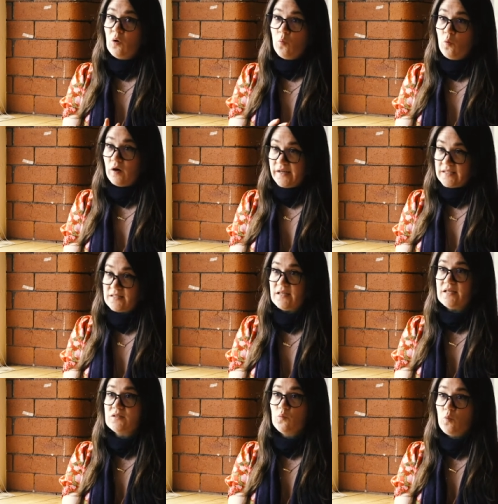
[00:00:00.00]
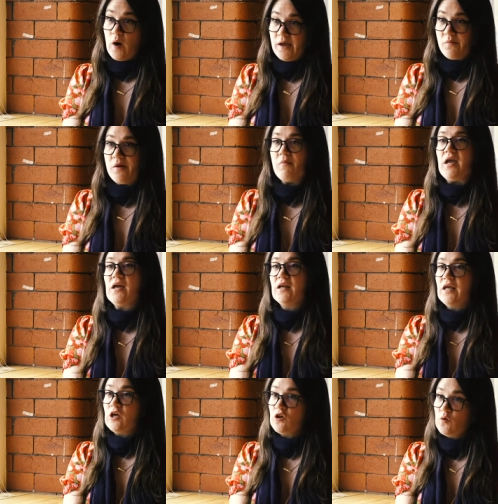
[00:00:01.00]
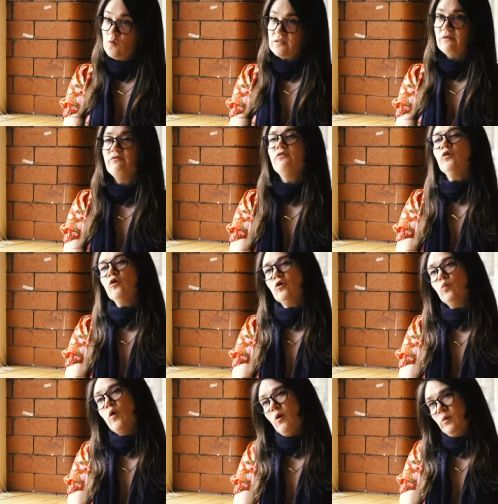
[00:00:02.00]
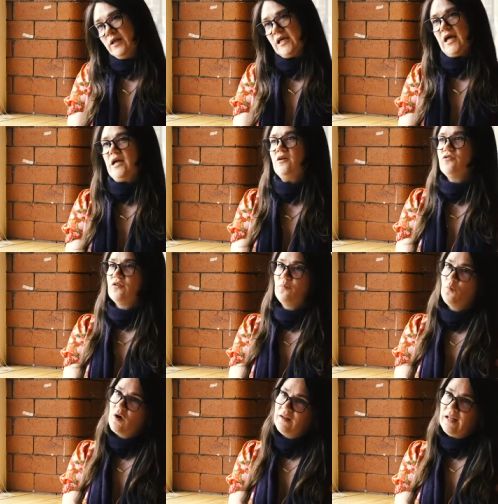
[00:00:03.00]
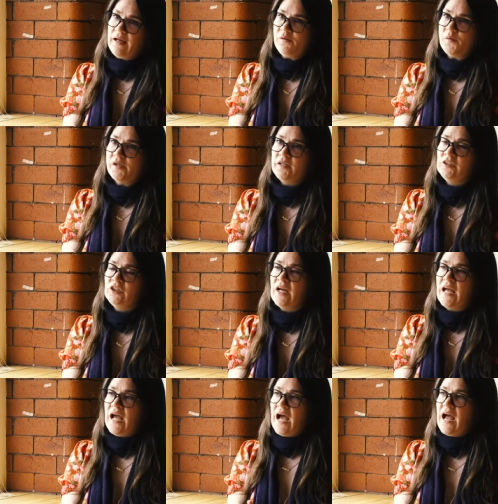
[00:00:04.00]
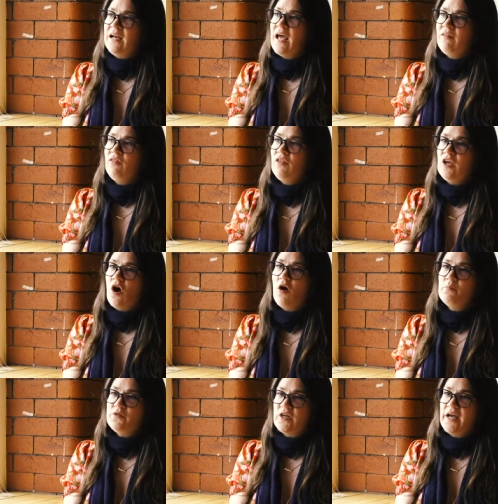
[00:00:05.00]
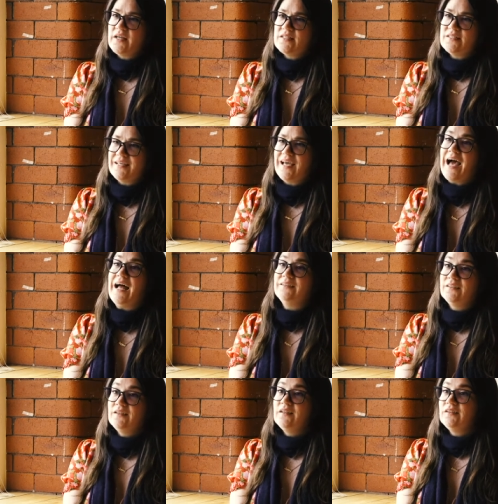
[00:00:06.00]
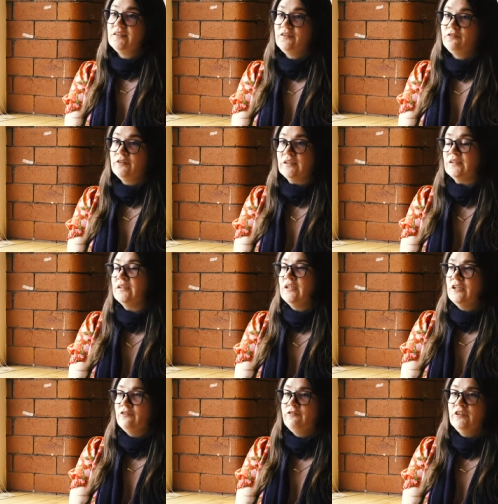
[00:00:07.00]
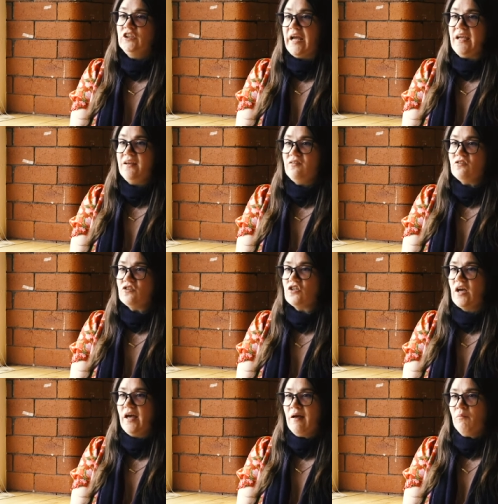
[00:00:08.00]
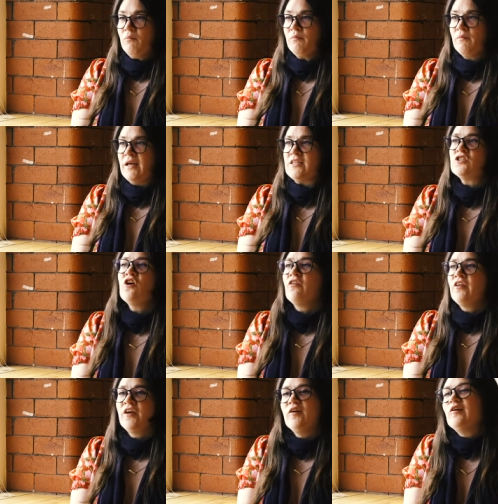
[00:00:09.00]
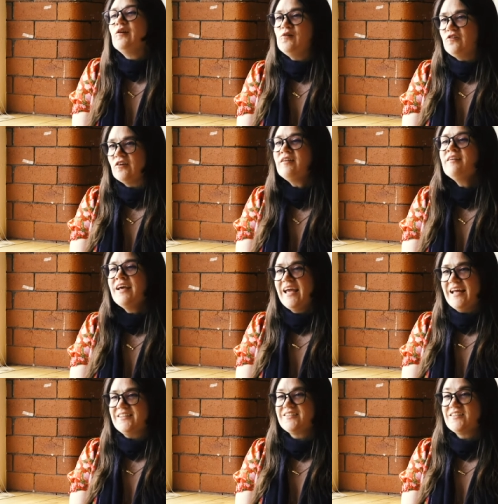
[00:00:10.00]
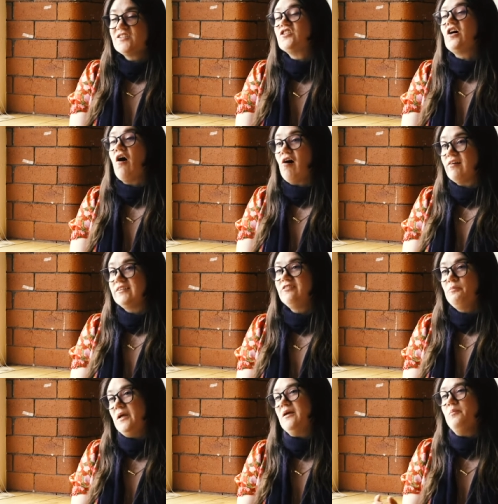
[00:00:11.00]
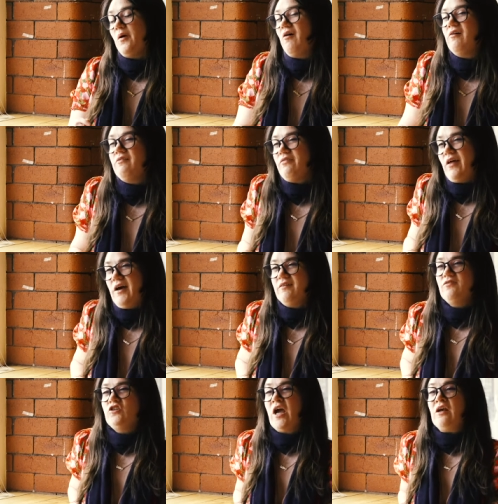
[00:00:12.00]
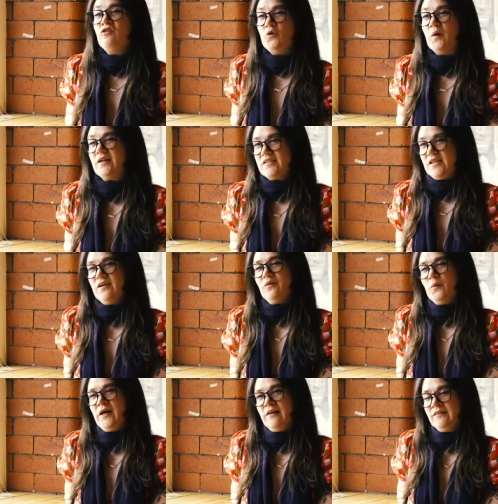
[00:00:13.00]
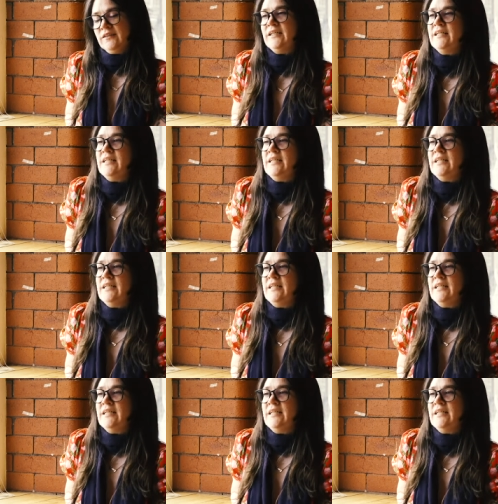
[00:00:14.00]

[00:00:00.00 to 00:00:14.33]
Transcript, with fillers: what is this why am i making it who is it for what will engage them what language and then the object is a catalyst for for change um, it's not the conclusion it's the start of being part of that change you want to see in the world